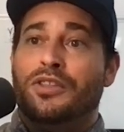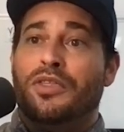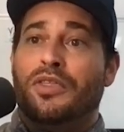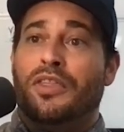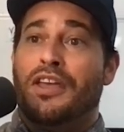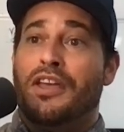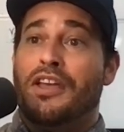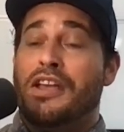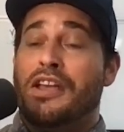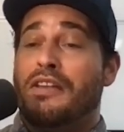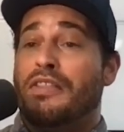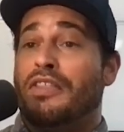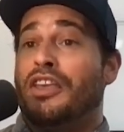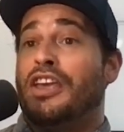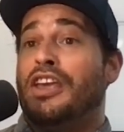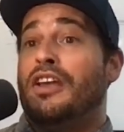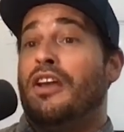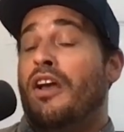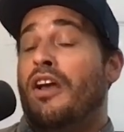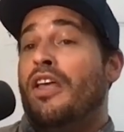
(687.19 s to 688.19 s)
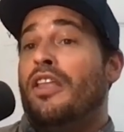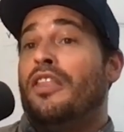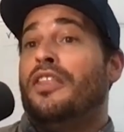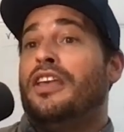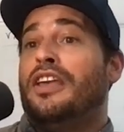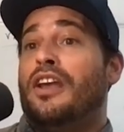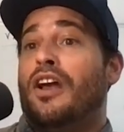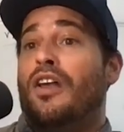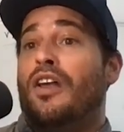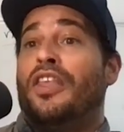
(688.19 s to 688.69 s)
The
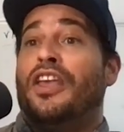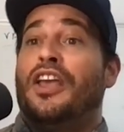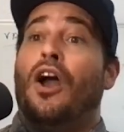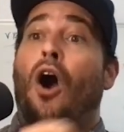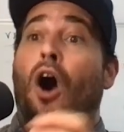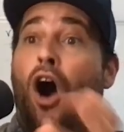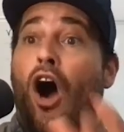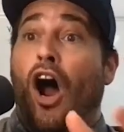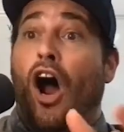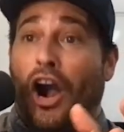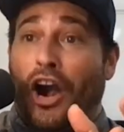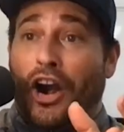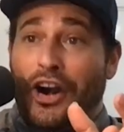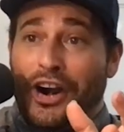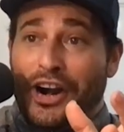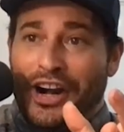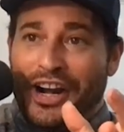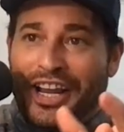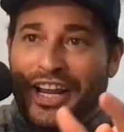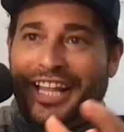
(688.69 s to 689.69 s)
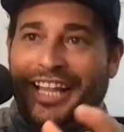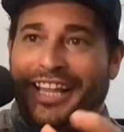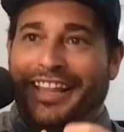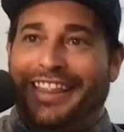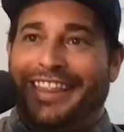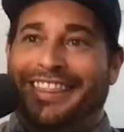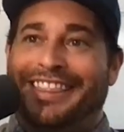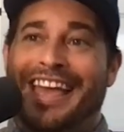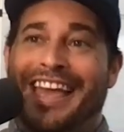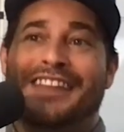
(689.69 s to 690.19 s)
R
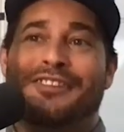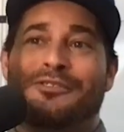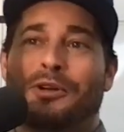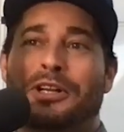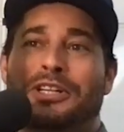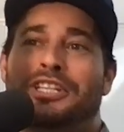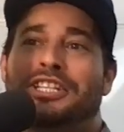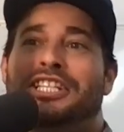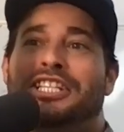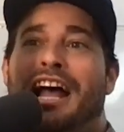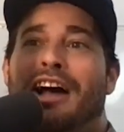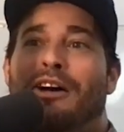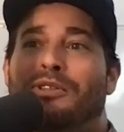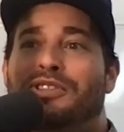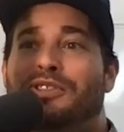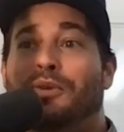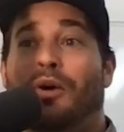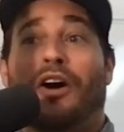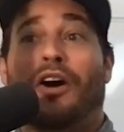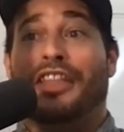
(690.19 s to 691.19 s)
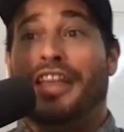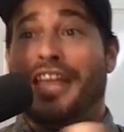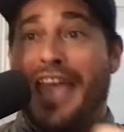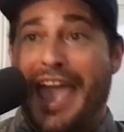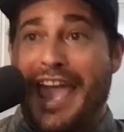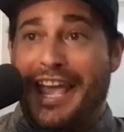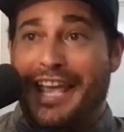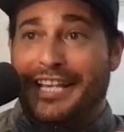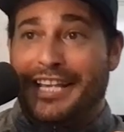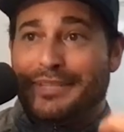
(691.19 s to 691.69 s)
then reaches out to all the
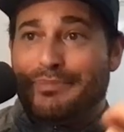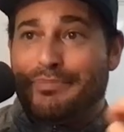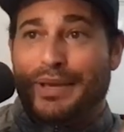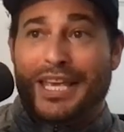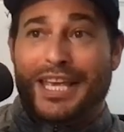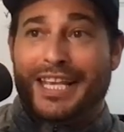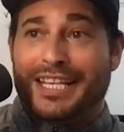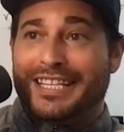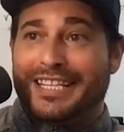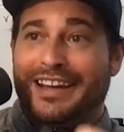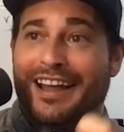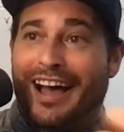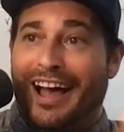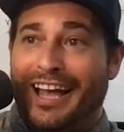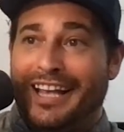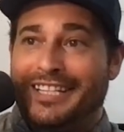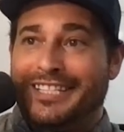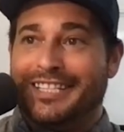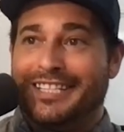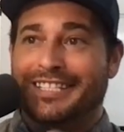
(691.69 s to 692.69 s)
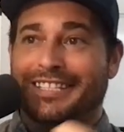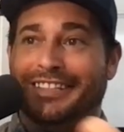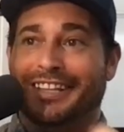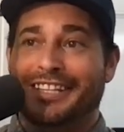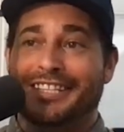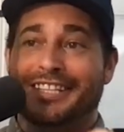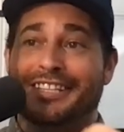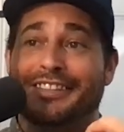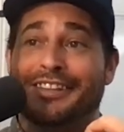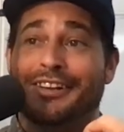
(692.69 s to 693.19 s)
A's, P's, and I's to
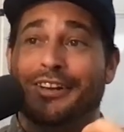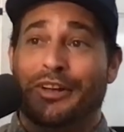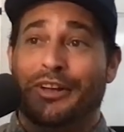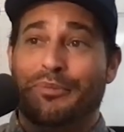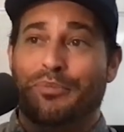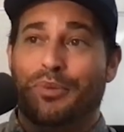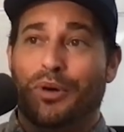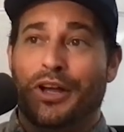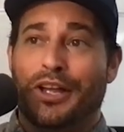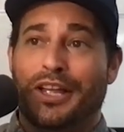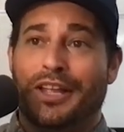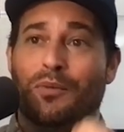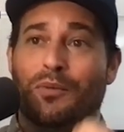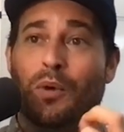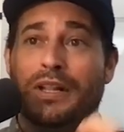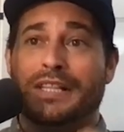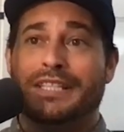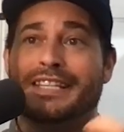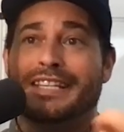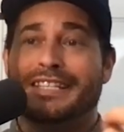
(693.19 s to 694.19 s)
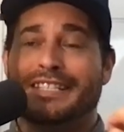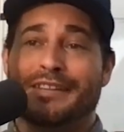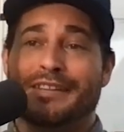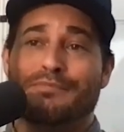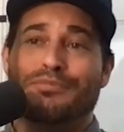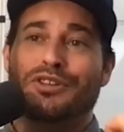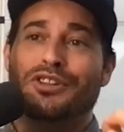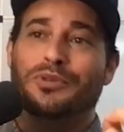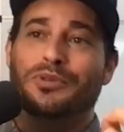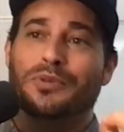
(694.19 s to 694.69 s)
solicit their input. And once this
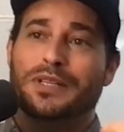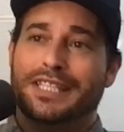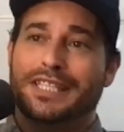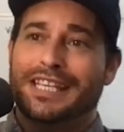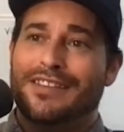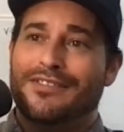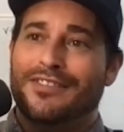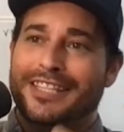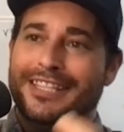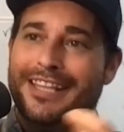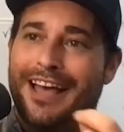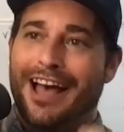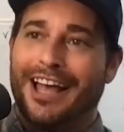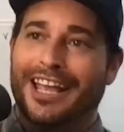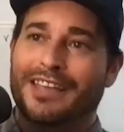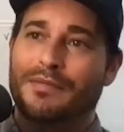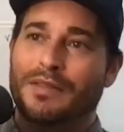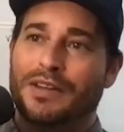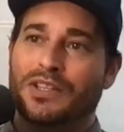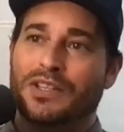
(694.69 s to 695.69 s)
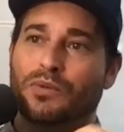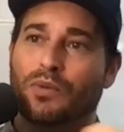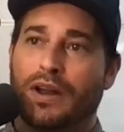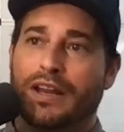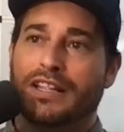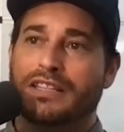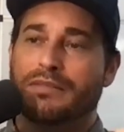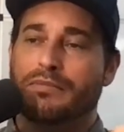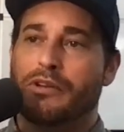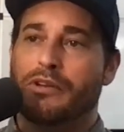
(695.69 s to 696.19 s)
input is received, the document is
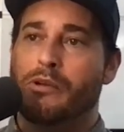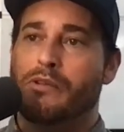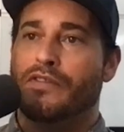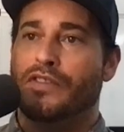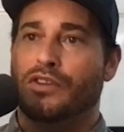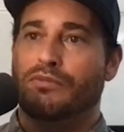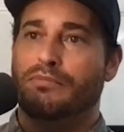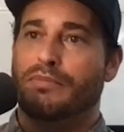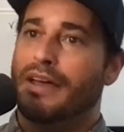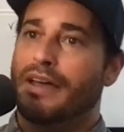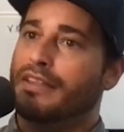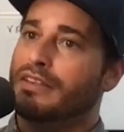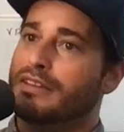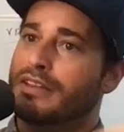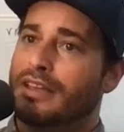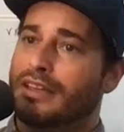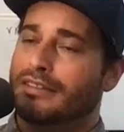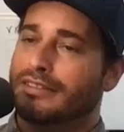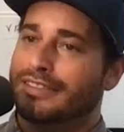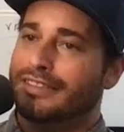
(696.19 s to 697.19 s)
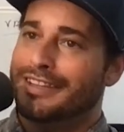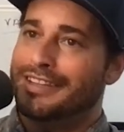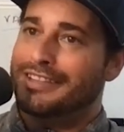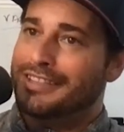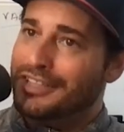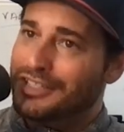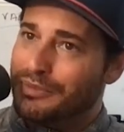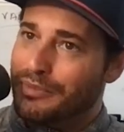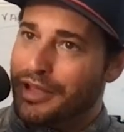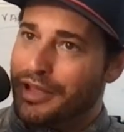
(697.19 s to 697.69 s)
ready to be reviewed by the D, the
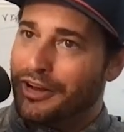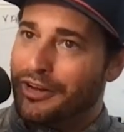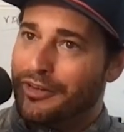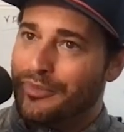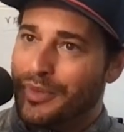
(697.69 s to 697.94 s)
decision maker.